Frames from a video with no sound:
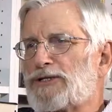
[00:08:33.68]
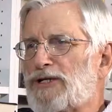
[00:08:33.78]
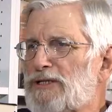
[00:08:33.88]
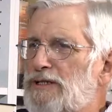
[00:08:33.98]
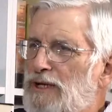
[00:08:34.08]
It
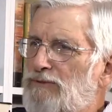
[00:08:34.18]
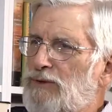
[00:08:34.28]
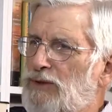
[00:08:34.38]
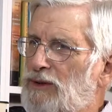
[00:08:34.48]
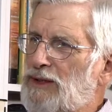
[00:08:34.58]
just
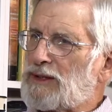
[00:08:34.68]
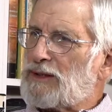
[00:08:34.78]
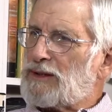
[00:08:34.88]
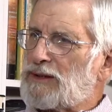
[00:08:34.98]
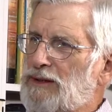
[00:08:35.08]
never really
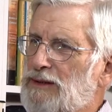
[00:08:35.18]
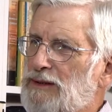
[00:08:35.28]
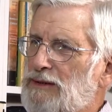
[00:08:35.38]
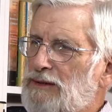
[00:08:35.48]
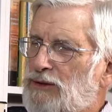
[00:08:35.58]

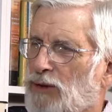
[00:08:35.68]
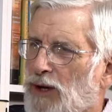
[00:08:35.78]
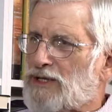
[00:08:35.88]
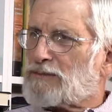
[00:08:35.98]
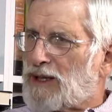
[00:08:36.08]
crossed